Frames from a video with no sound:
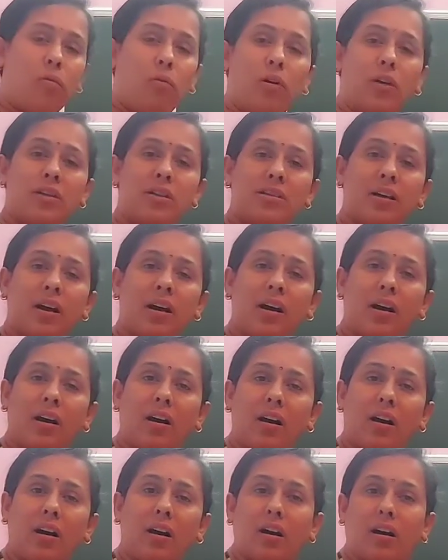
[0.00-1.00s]
what is the
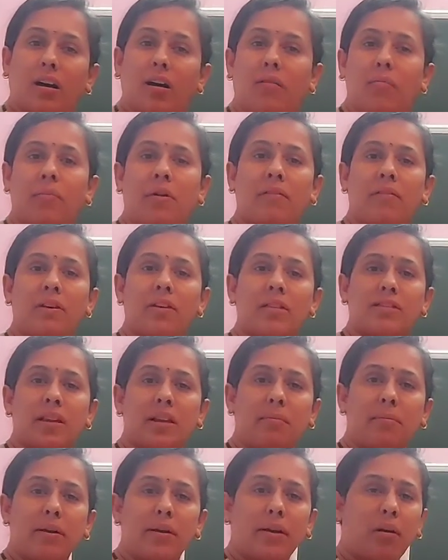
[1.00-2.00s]
previous
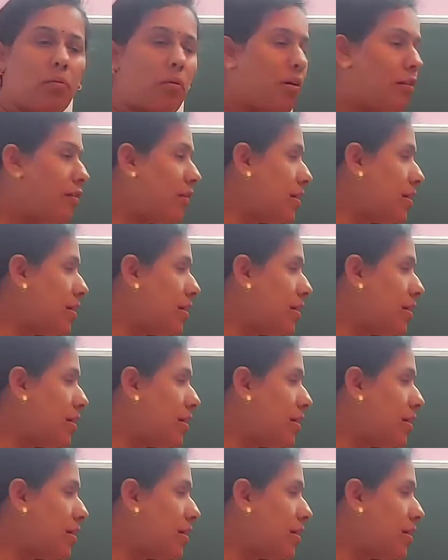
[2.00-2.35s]
statement of